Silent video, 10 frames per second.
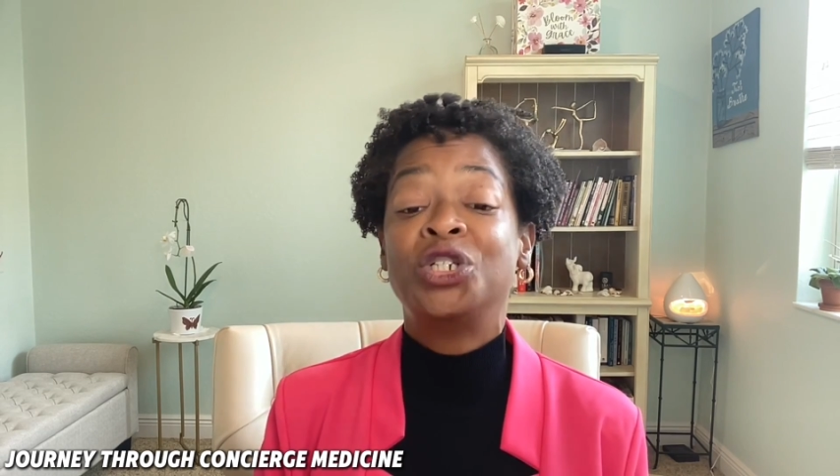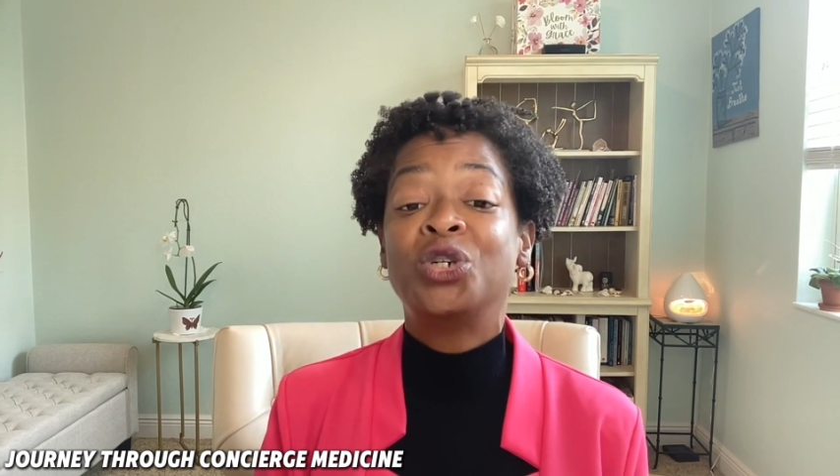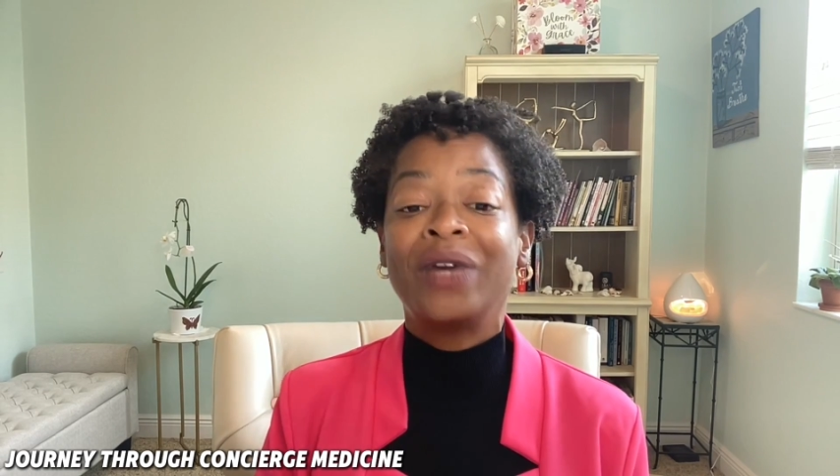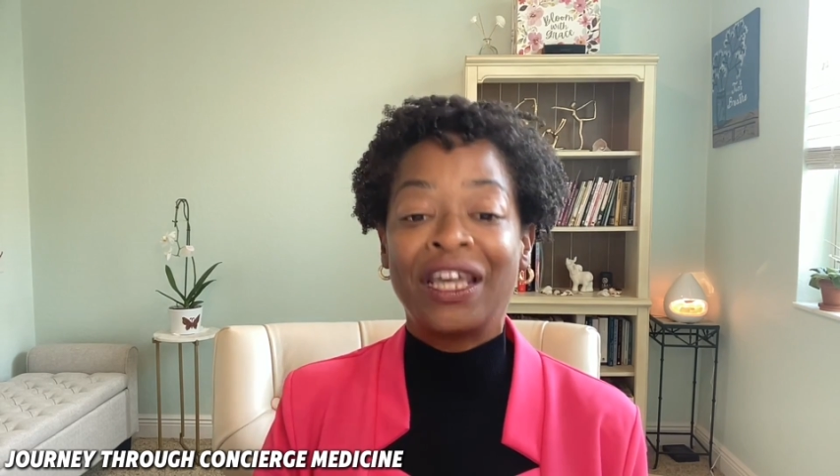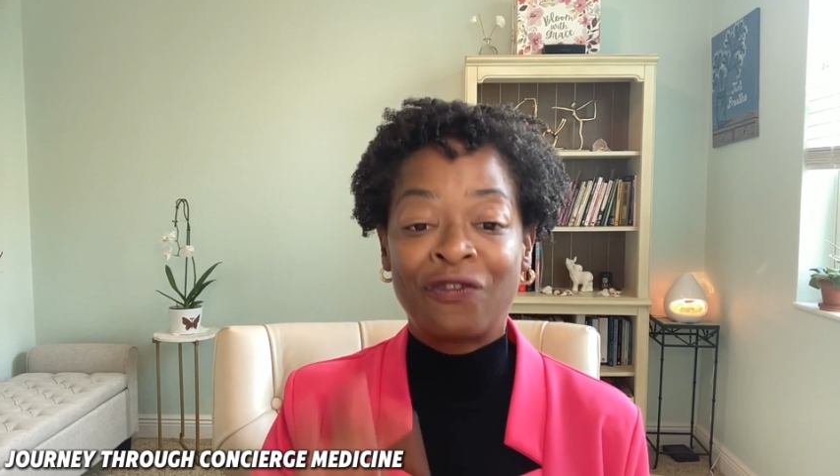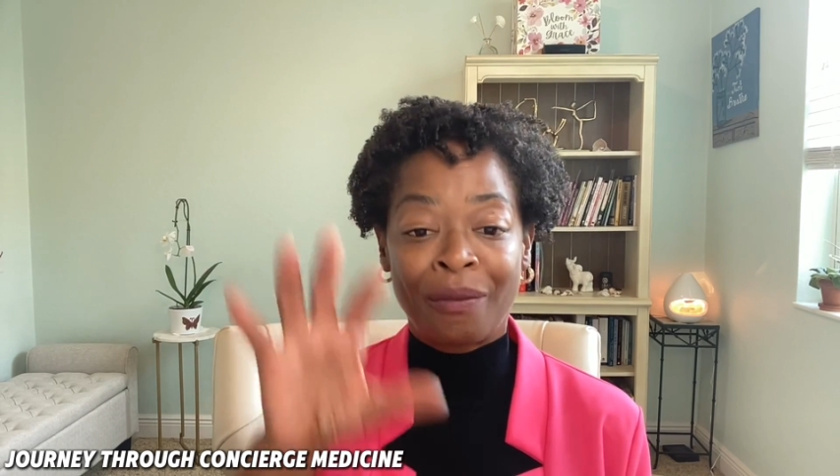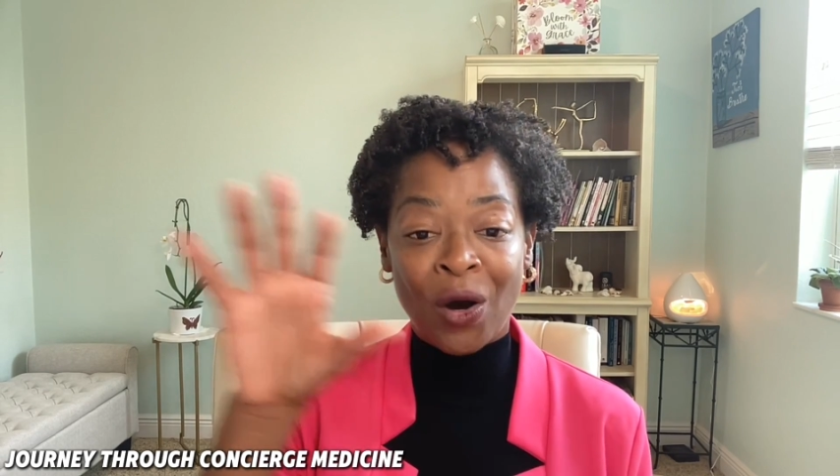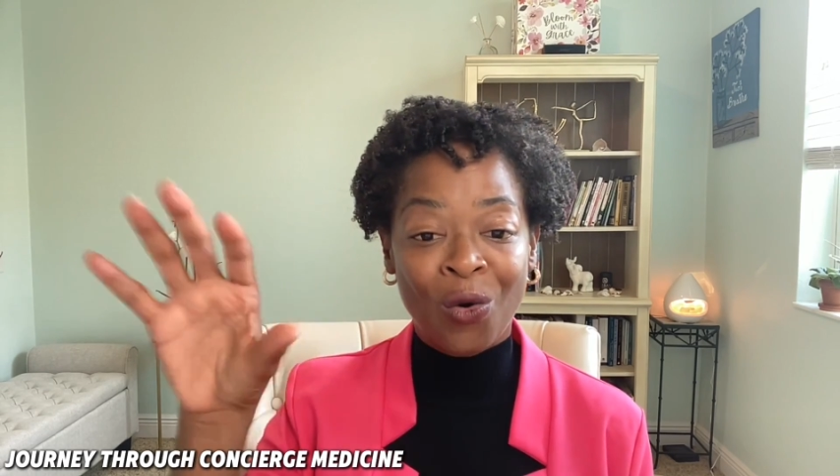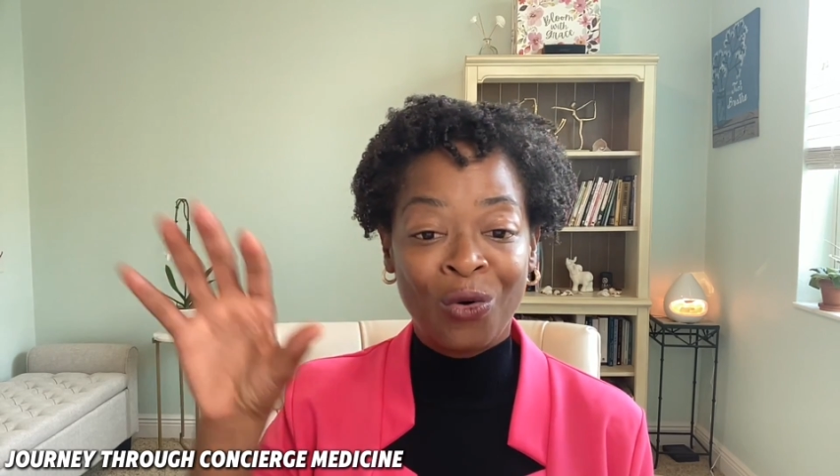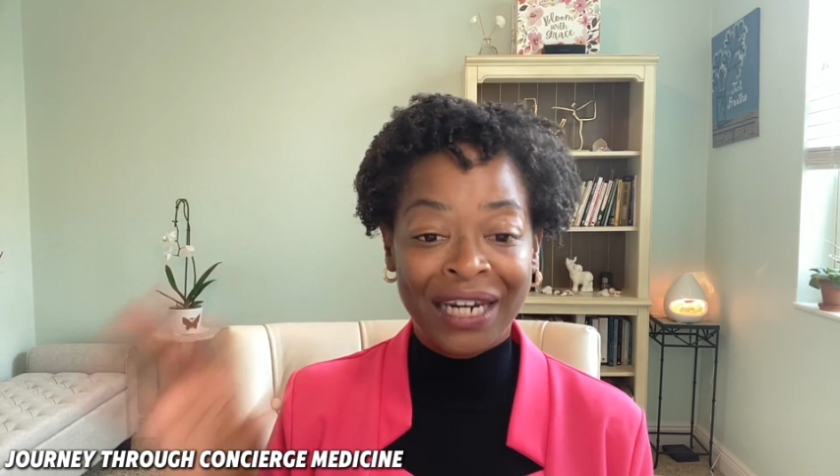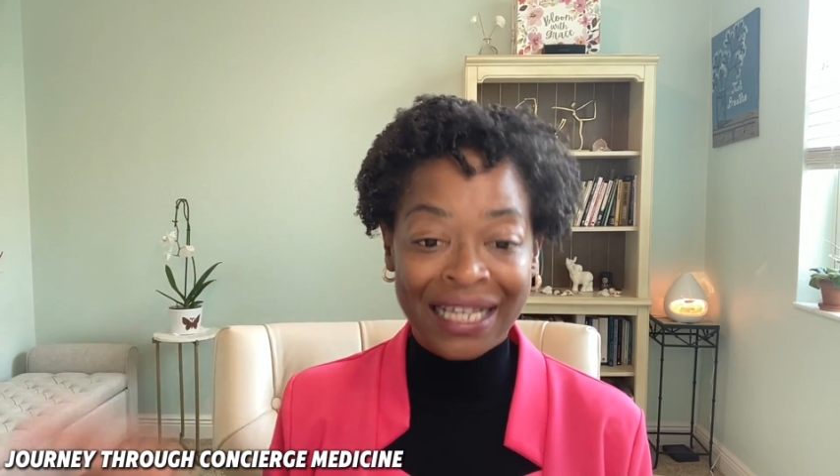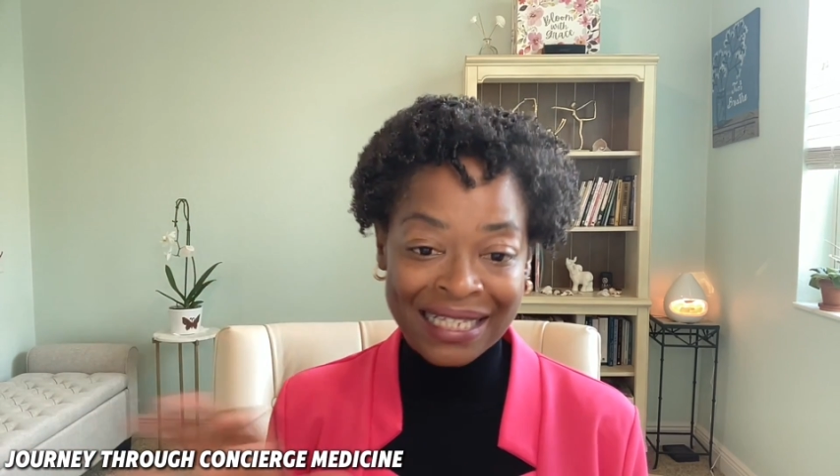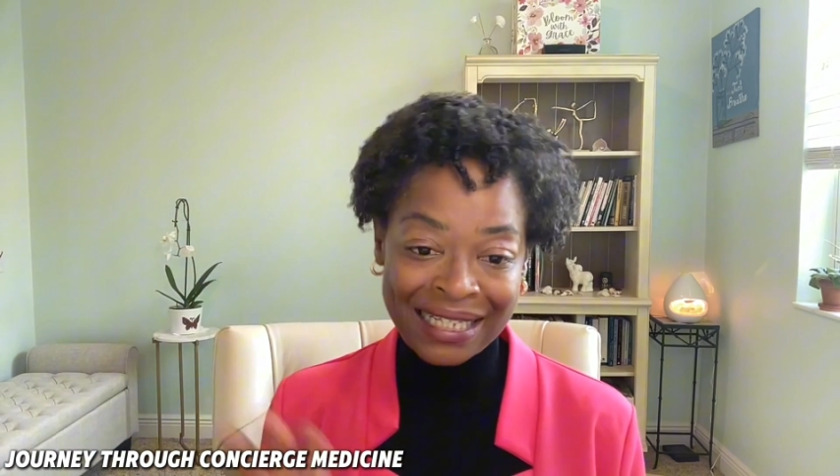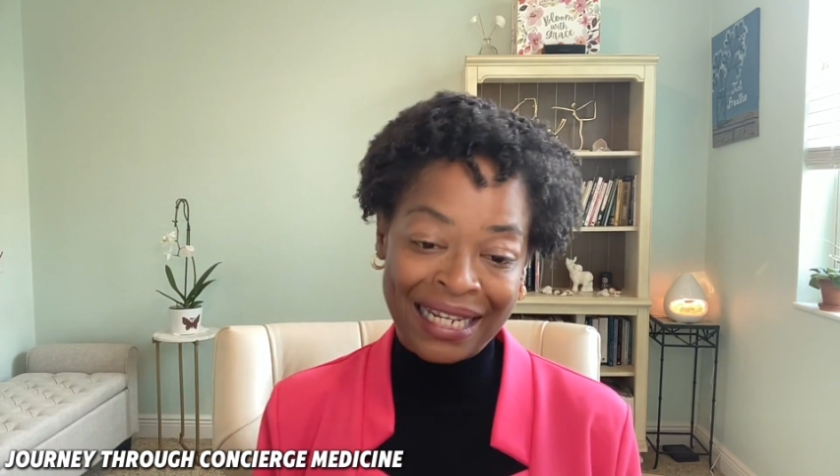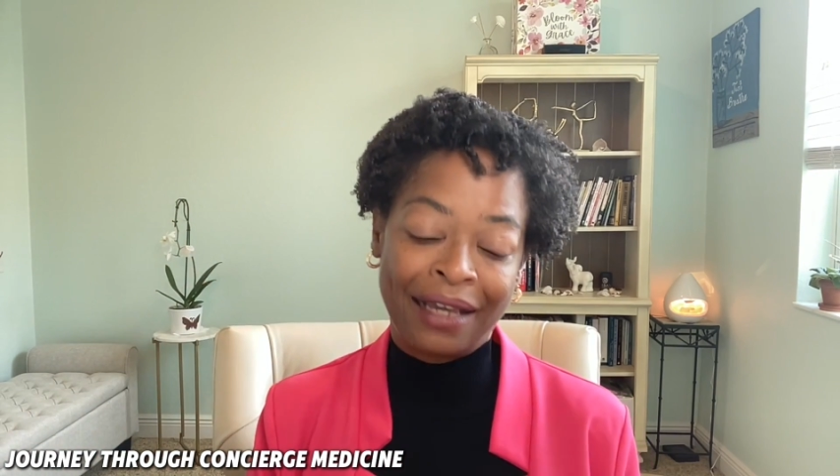doing it from a
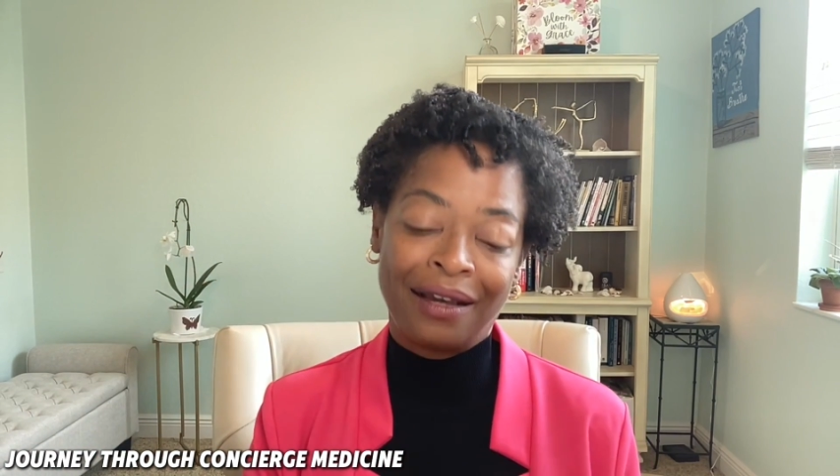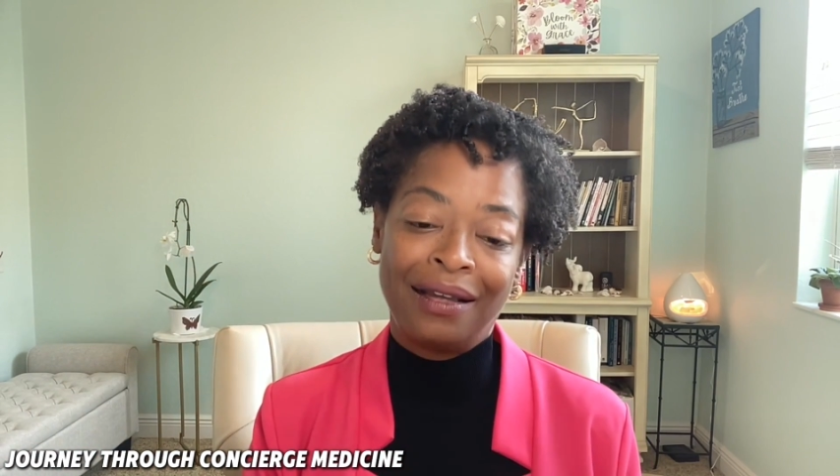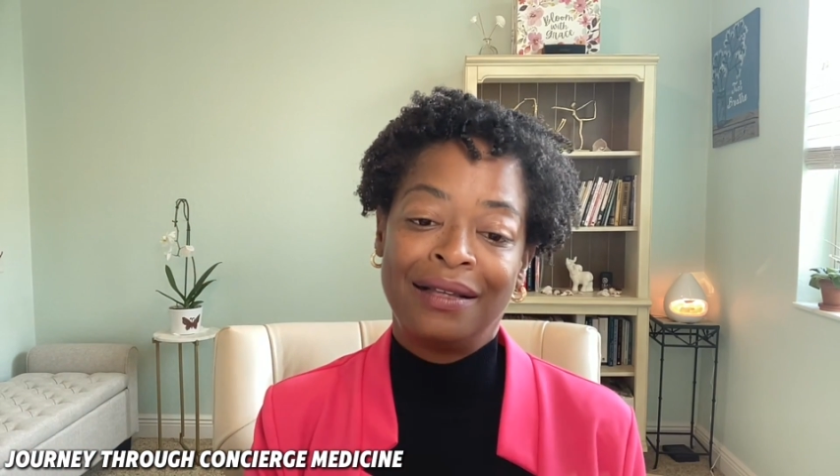holistic